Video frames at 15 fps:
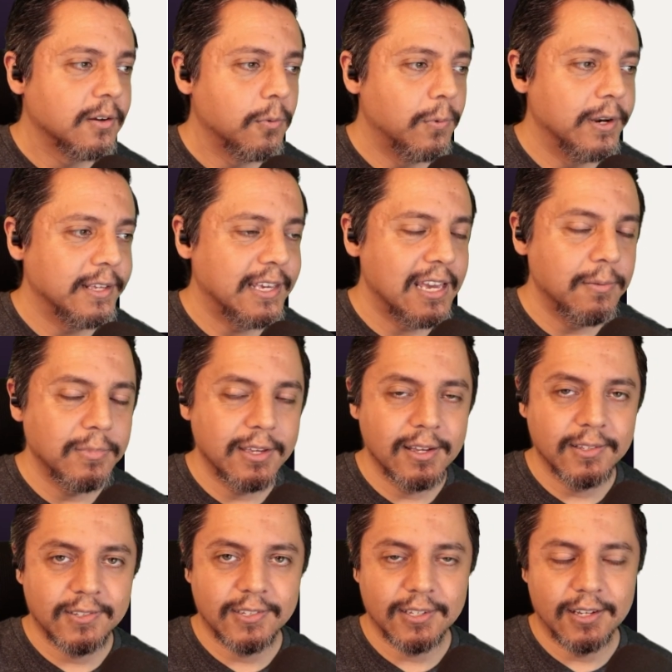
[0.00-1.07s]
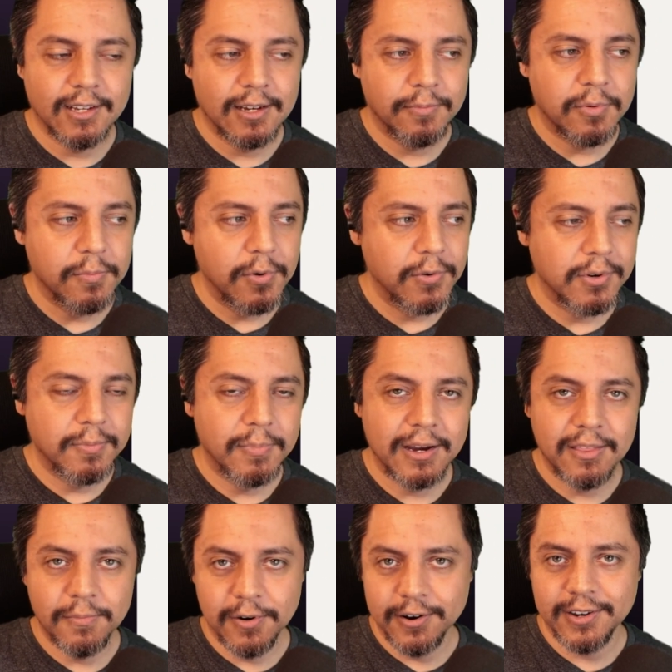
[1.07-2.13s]
when a game gets promoted
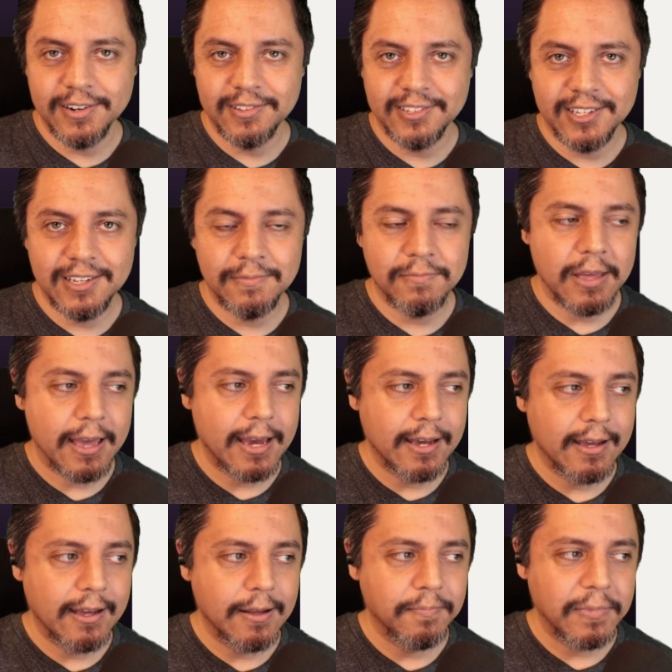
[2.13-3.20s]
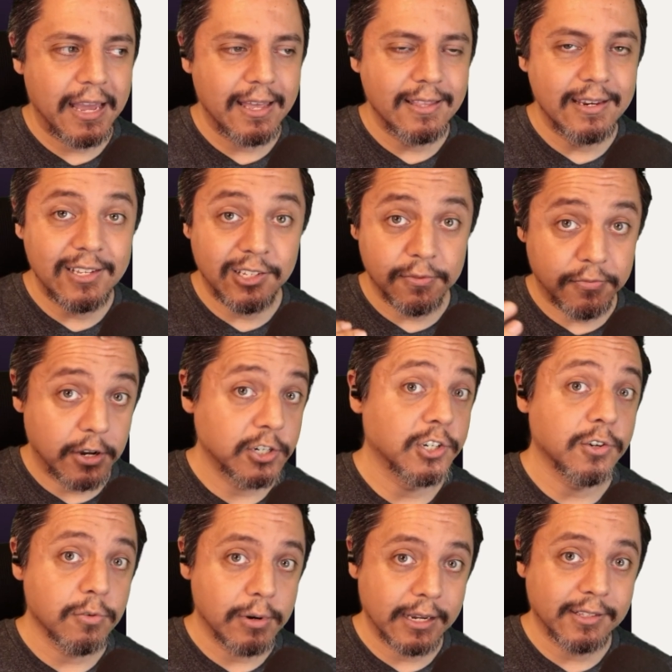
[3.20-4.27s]
by the marketing team, and it needs to
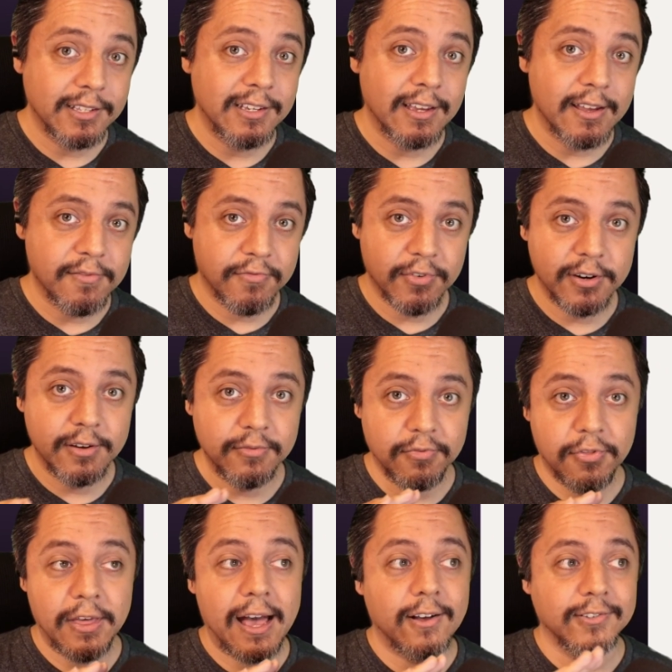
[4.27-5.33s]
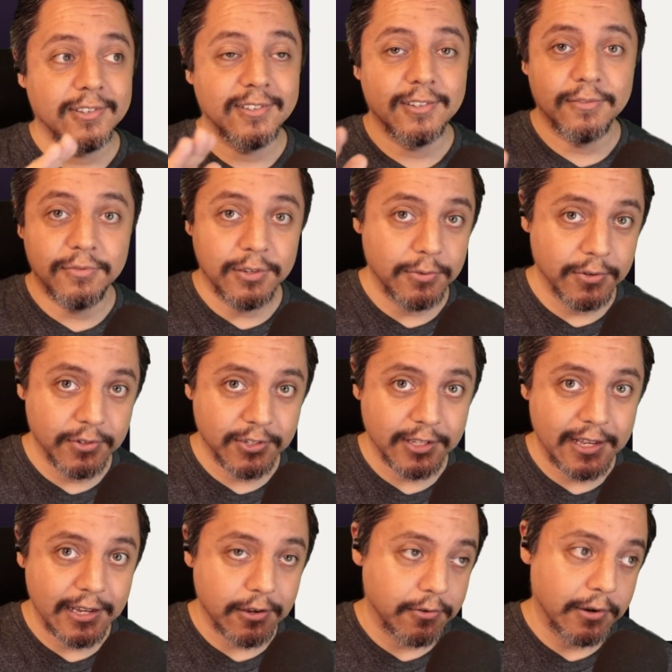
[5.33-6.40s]
function correctly in front of thousands of viewers,
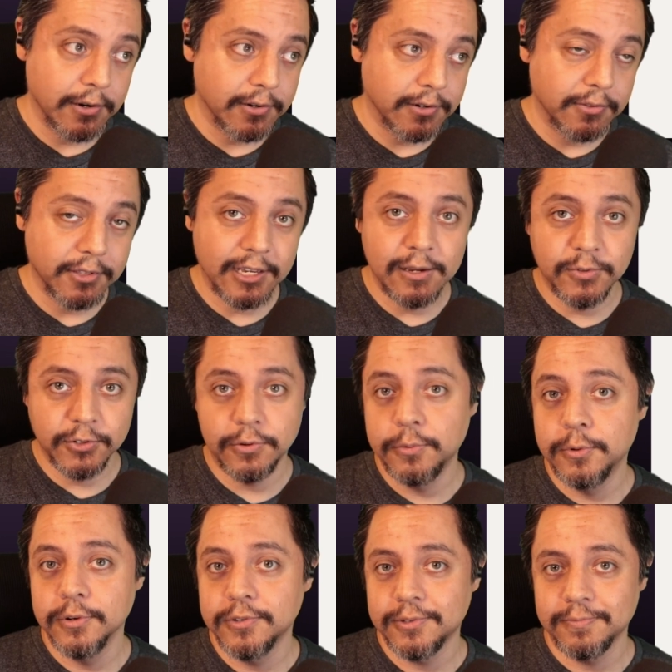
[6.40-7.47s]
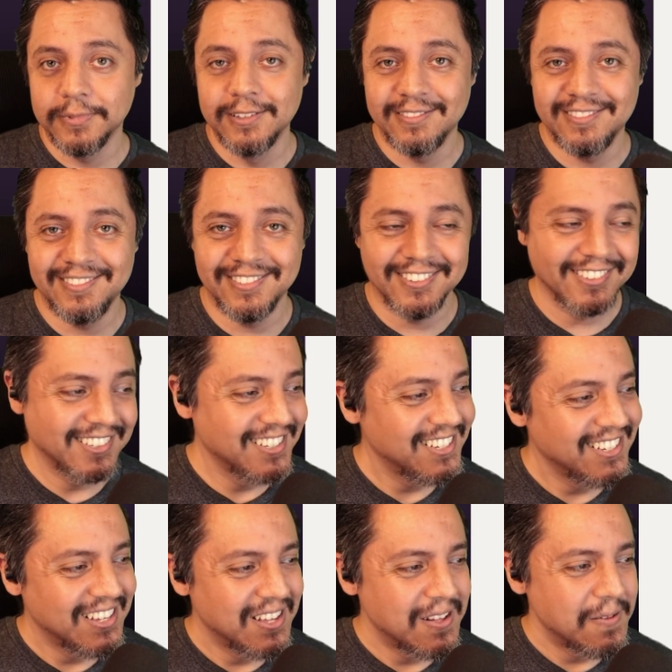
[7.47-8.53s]
like, oh, I don't know, the Game Show Awards.
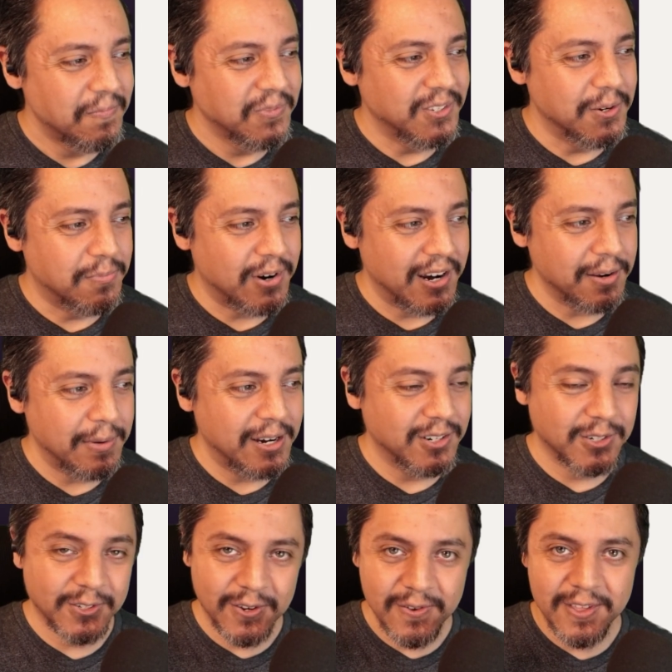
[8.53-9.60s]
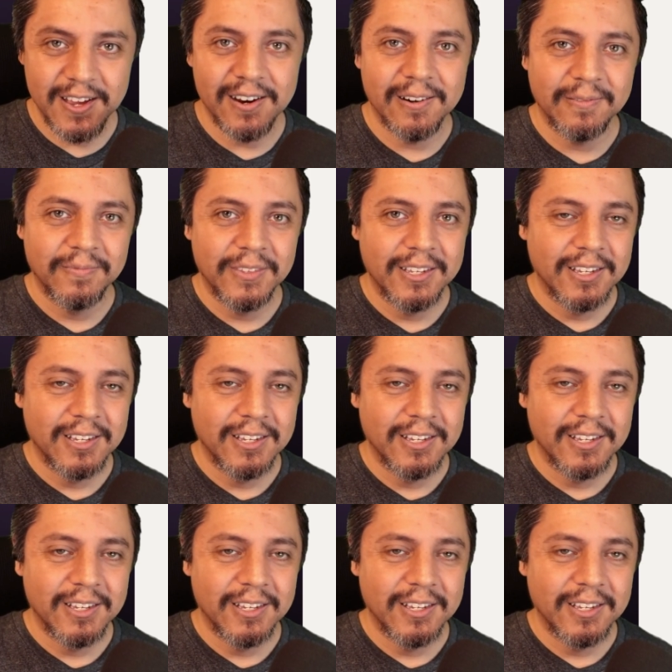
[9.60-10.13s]
So product managers are there